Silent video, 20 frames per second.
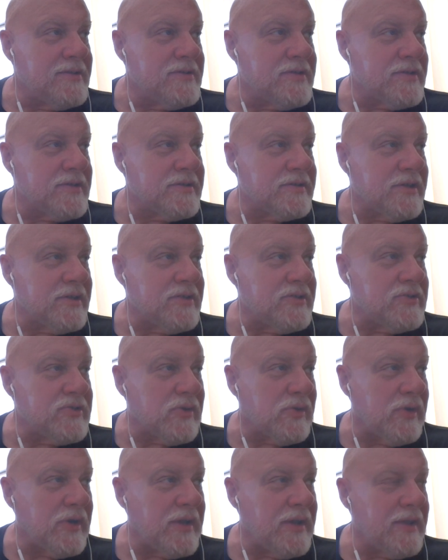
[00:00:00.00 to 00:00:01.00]
just
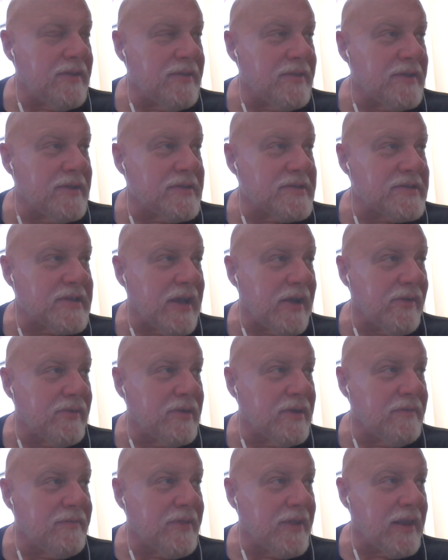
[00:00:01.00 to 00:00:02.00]
enjoy the
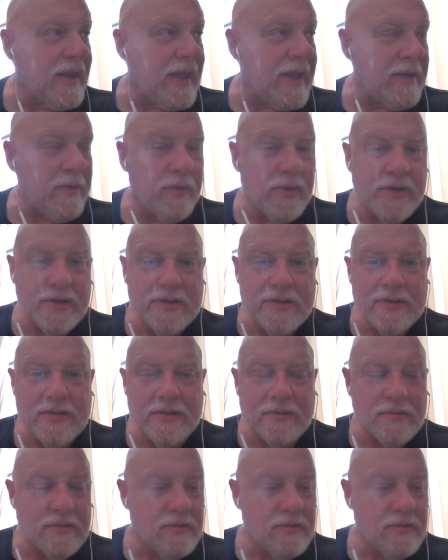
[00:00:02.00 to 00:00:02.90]
sound of the language.